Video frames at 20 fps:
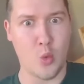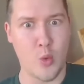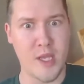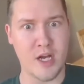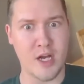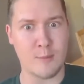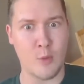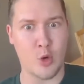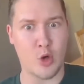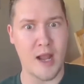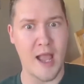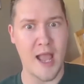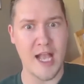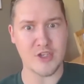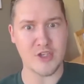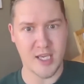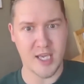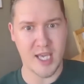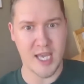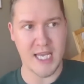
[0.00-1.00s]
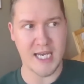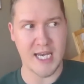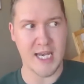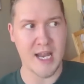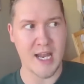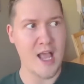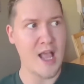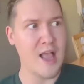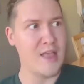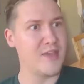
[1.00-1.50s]
We are more
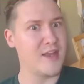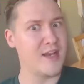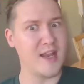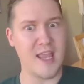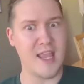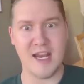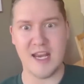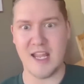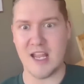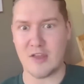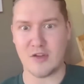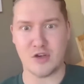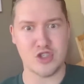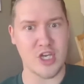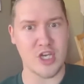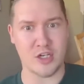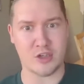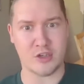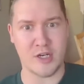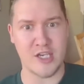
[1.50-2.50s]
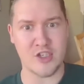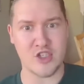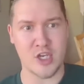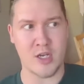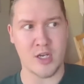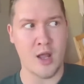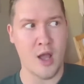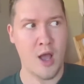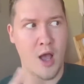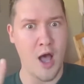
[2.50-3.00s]
educated than any other
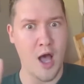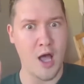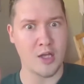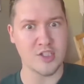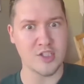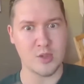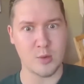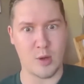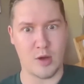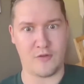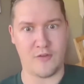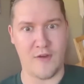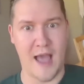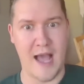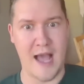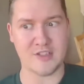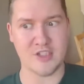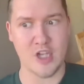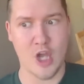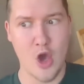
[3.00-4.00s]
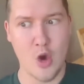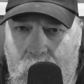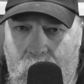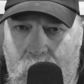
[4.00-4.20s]
generation. Also a fact.